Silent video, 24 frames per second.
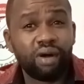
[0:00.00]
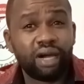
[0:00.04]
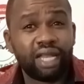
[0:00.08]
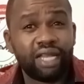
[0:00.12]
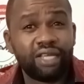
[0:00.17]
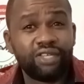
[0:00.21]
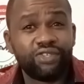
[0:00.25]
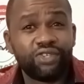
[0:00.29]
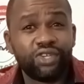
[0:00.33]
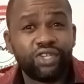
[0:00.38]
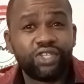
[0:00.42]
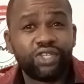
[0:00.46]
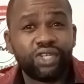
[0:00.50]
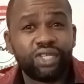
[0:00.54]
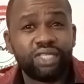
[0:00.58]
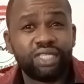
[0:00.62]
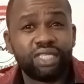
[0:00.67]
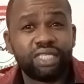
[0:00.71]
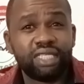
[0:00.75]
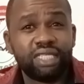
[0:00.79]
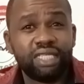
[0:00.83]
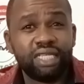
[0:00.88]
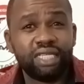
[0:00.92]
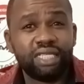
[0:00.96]

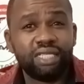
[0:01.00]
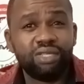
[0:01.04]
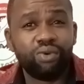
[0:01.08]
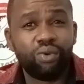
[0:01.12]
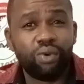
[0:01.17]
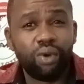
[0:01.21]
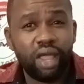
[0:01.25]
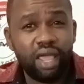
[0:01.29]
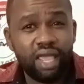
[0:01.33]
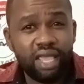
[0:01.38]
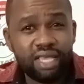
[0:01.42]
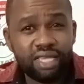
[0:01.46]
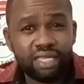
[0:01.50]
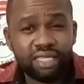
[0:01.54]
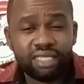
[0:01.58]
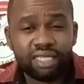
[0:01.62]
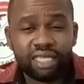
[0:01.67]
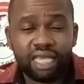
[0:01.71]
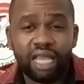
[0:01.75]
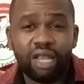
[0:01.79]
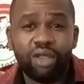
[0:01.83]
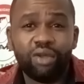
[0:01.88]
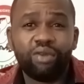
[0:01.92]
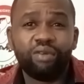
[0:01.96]
organizations did
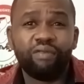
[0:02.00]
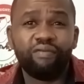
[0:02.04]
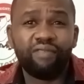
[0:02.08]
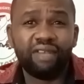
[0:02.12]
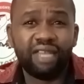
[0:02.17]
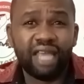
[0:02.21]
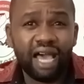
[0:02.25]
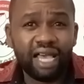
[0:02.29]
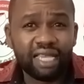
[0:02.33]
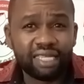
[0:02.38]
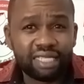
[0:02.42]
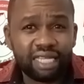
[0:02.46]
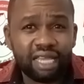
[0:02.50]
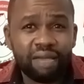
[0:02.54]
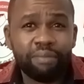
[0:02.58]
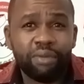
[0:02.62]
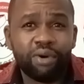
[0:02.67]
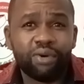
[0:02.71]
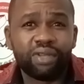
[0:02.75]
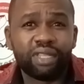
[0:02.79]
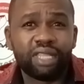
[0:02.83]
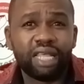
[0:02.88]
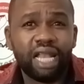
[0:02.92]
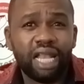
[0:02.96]
raise a lot of dust
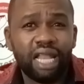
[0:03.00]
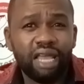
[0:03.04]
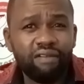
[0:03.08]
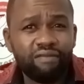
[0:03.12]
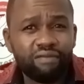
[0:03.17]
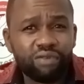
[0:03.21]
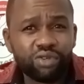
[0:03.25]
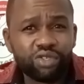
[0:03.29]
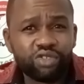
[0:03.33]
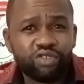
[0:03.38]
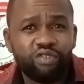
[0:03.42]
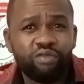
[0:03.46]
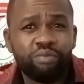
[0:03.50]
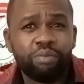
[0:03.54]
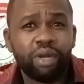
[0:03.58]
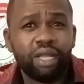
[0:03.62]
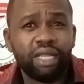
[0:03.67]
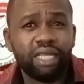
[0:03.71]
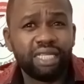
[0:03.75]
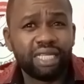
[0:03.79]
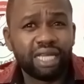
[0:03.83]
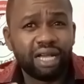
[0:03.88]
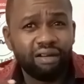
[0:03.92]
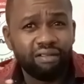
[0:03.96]
about the levels of
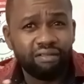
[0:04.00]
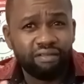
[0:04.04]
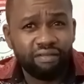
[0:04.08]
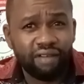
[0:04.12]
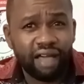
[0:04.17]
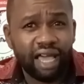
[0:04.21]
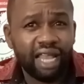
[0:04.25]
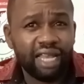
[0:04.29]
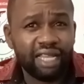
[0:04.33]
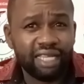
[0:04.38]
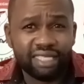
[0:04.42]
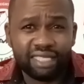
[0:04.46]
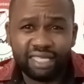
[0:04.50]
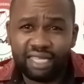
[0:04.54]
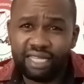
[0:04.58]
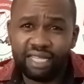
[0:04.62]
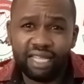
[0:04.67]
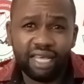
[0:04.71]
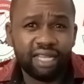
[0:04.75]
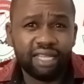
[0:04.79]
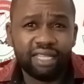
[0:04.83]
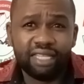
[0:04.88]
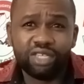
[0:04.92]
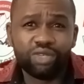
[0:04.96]
political violence, and
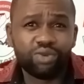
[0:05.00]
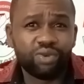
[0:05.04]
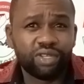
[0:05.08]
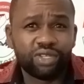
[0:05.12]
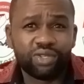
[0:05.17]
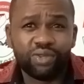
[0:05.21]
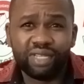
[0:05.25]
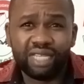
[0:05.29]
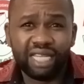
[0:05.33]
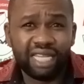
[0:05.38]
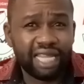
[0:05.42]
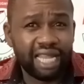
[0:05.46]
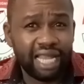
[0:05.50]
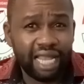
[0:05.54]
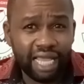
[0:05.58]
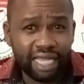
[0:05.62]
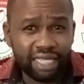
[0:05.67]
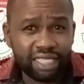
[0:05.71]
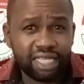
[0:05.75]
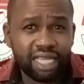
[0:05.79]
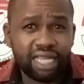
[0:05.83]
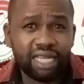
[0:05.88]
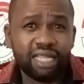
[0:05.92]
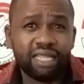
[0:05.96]
that this was not an
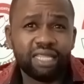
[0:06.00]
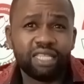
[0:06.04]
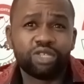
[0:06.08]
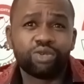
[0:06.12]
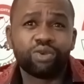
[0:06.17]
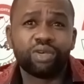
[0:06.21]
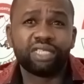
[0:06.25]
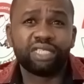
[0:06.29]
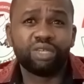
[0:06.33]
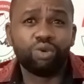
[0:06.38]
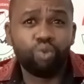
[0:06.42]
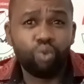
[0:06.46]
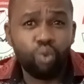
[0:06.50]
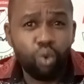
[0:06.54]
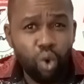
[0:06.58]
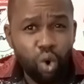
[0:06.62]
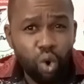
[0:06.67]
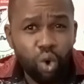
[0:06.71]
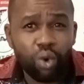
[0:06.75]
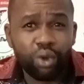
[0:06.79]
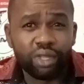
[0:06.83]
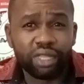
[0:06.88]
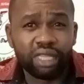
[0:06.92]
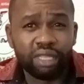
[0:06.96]
election, this was a
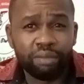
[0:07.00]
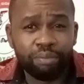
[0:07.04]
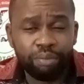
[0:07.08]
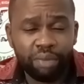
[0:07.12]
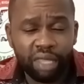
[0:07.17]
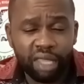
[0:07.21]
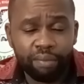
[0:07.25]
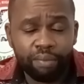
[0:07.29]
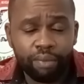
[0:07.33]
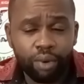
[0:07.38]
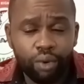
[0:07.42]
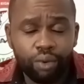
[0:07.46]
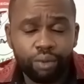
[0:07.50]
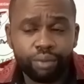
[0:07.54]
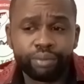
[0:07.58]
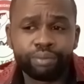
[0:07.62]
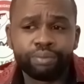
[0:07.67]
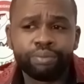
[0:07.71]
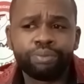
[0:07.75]
war on the people.